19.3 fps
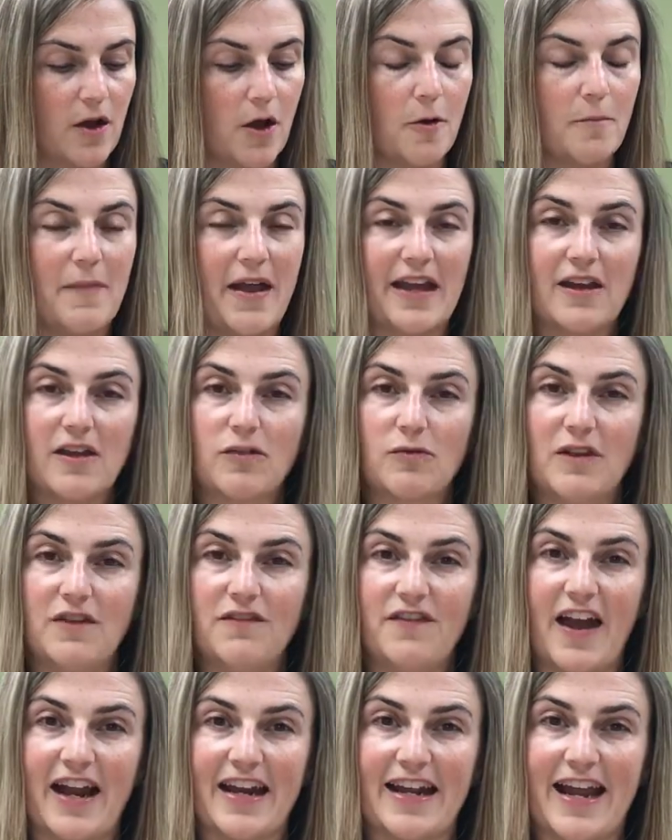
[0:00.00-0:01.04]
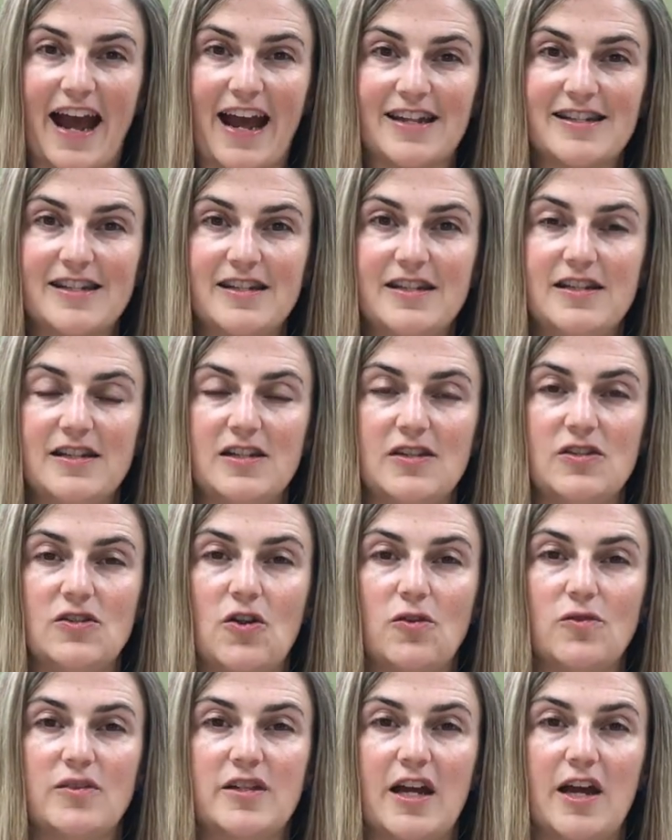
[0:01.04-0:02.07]
Omega-3 fatty acids is
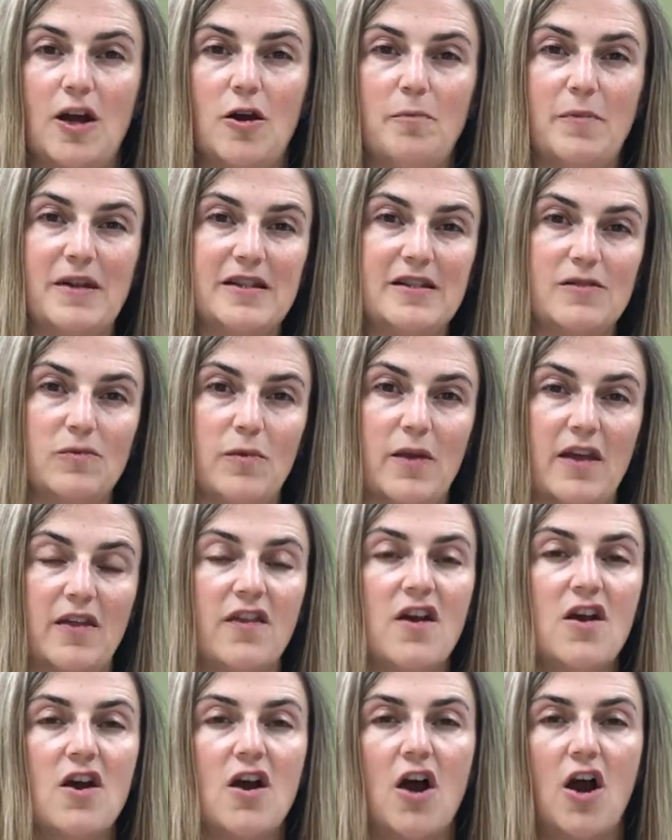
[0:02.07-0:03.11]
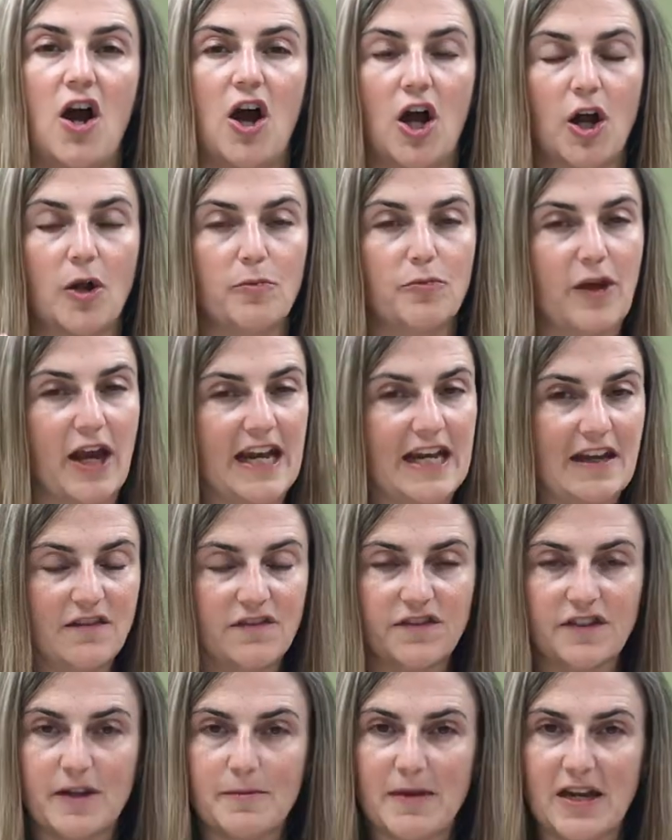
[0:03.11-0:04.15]
known to help us with our brain
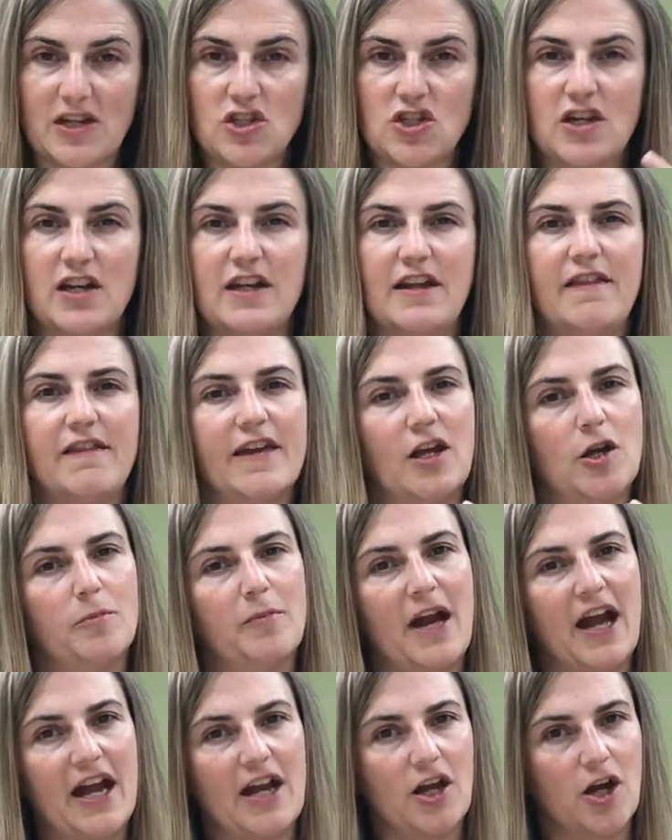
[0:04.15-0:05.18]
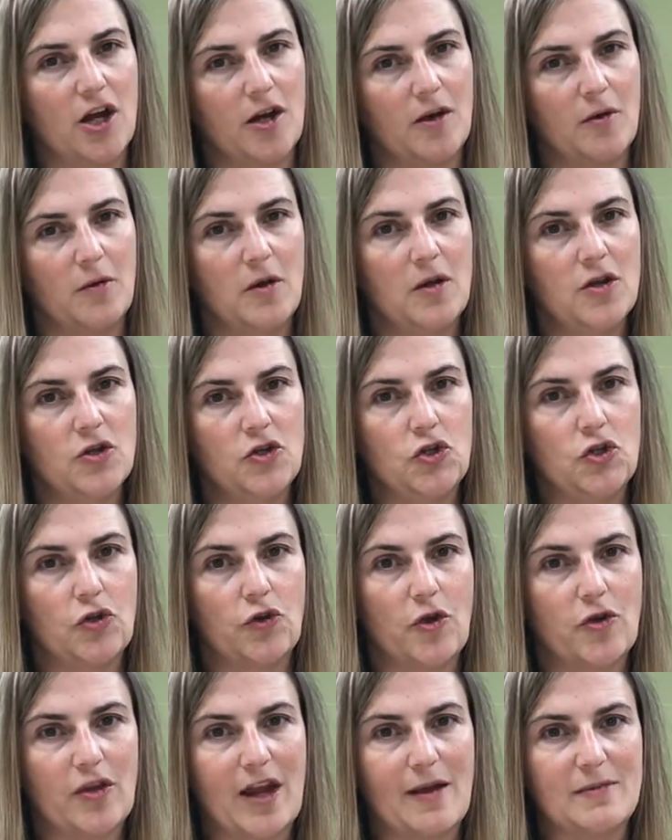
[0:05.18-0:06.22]
inflammation and thereby our
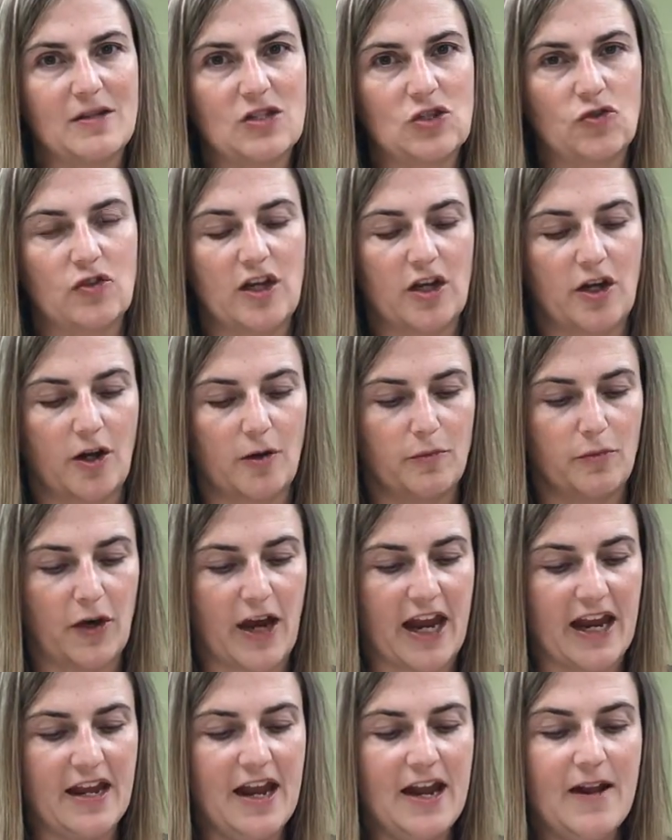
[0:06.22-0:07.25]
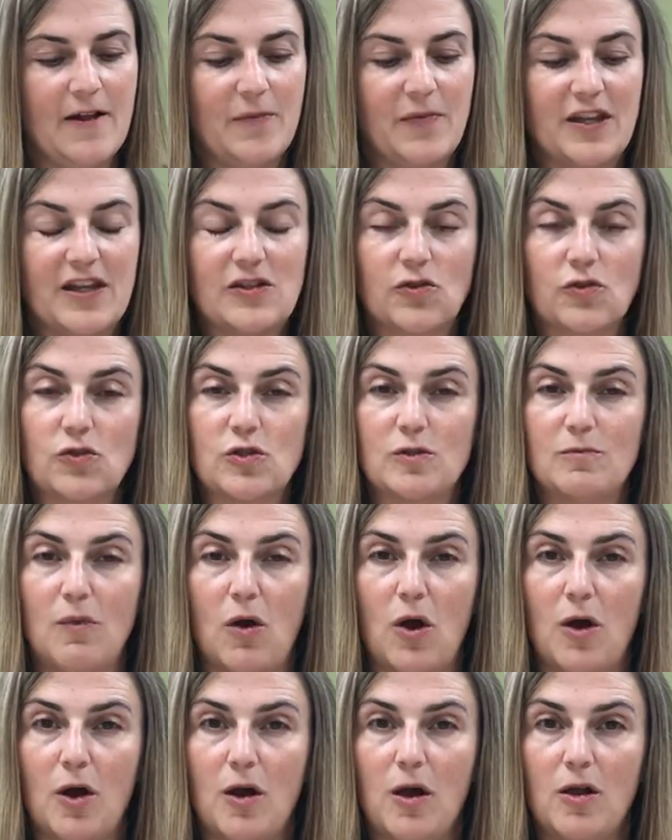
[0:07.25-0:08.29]
neurochemistry in our brain. These are
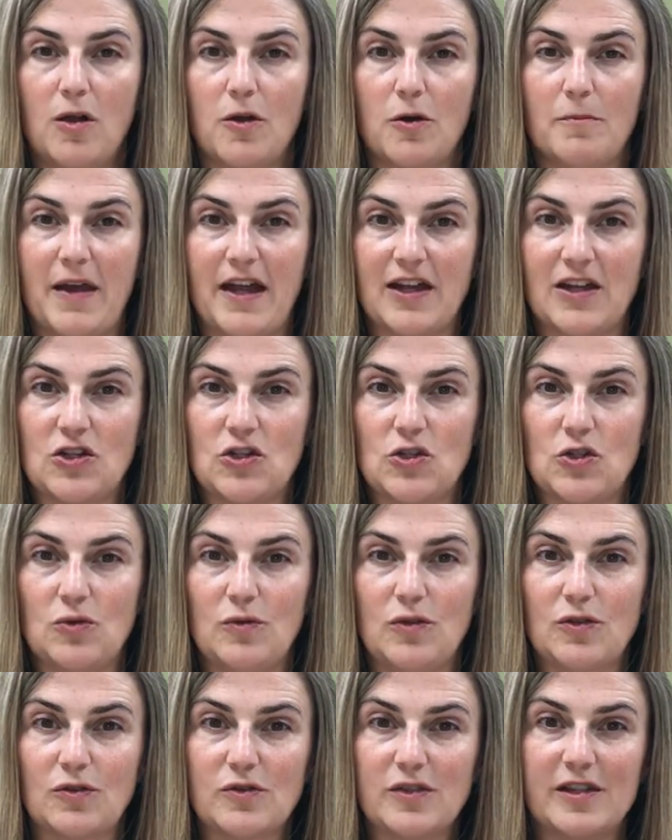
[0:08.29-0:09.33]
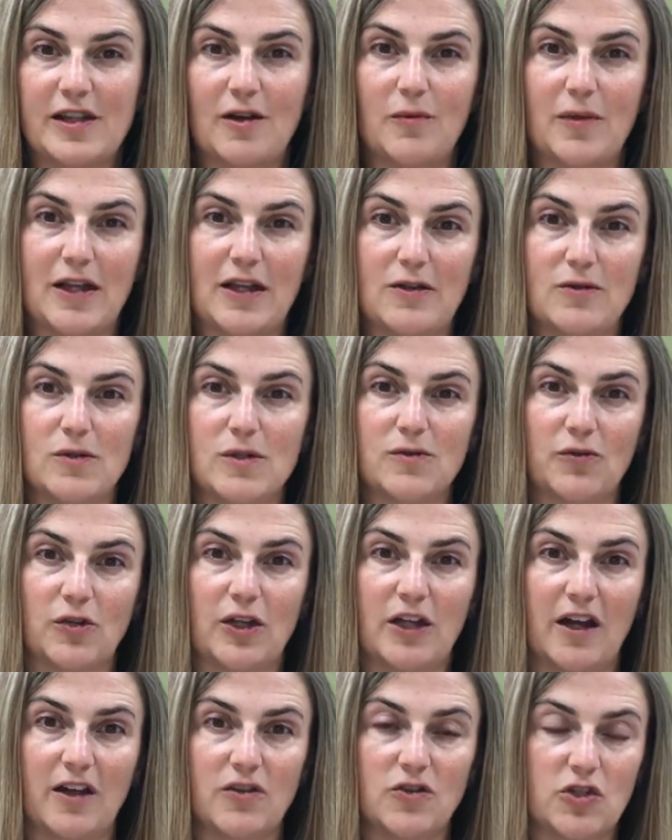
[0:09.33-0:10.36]
small omega juniors that we use for
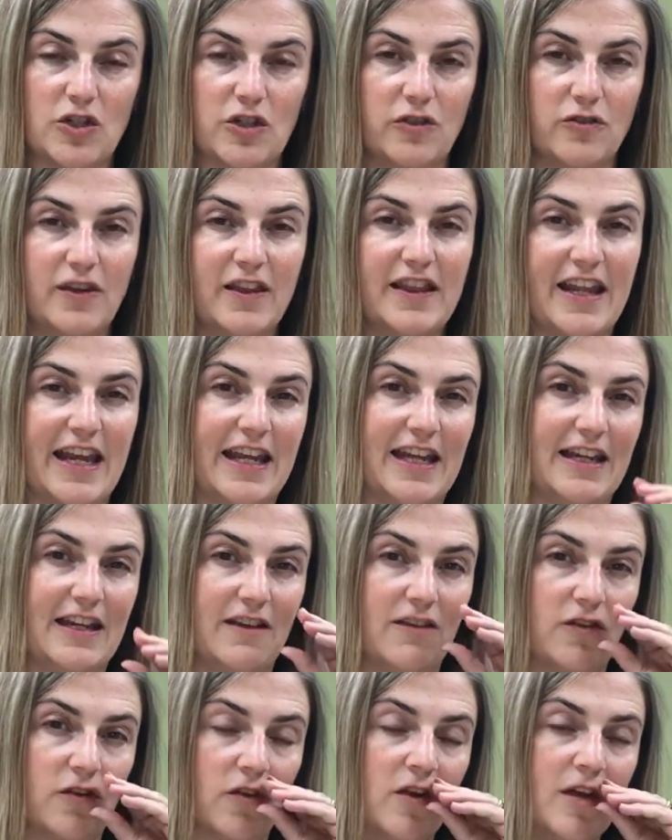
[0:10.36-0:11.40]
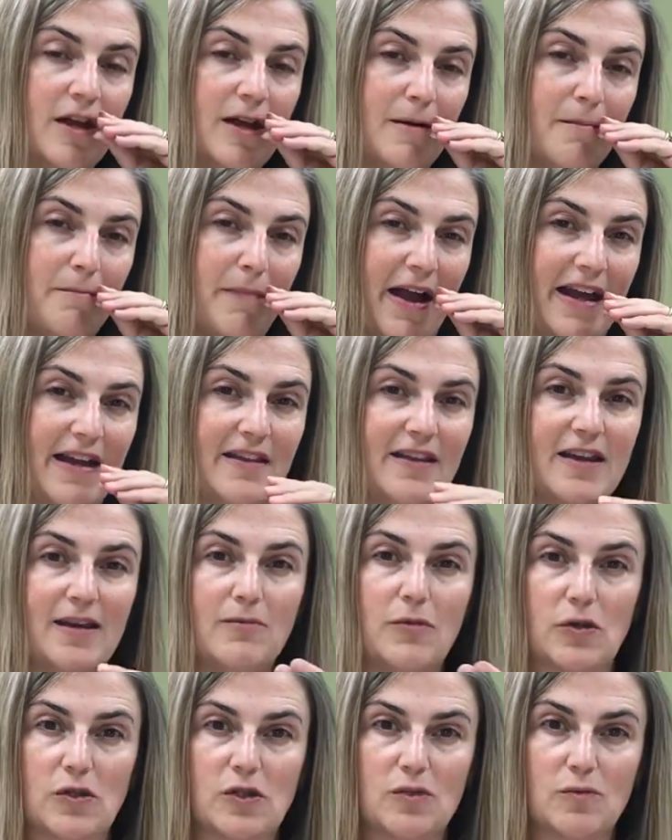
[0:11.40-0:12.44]
young children. They can either bite
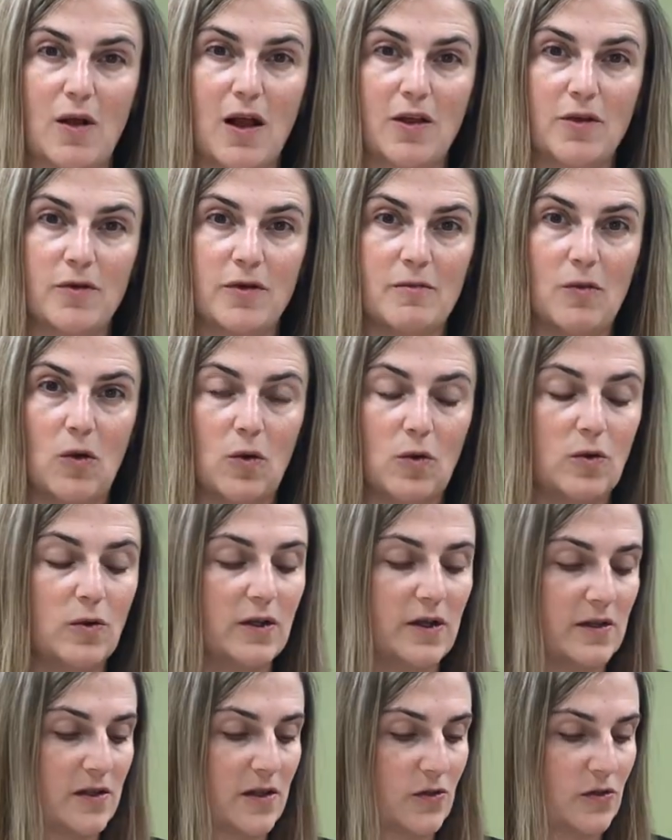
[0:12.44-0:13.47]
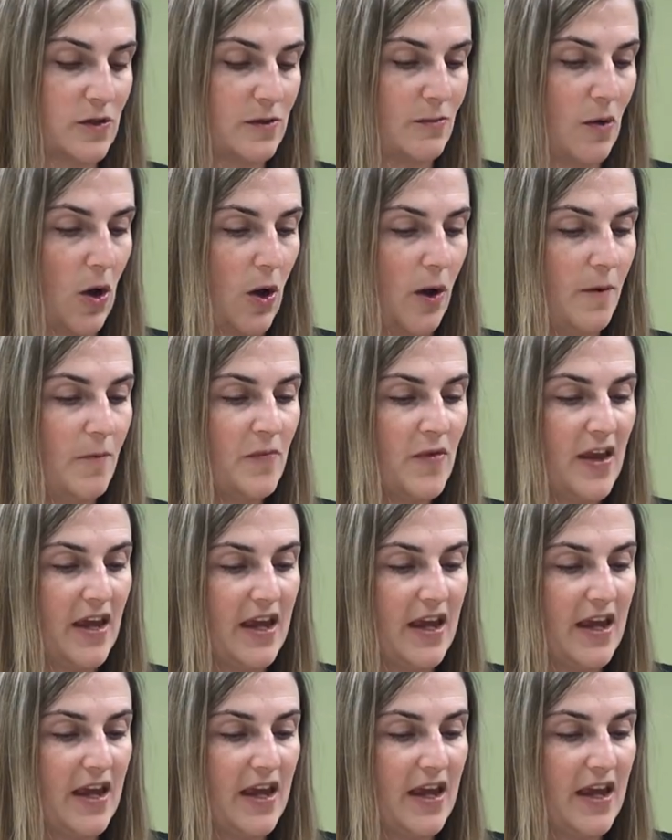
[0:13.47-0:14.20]
them or swallow them whole because they're small.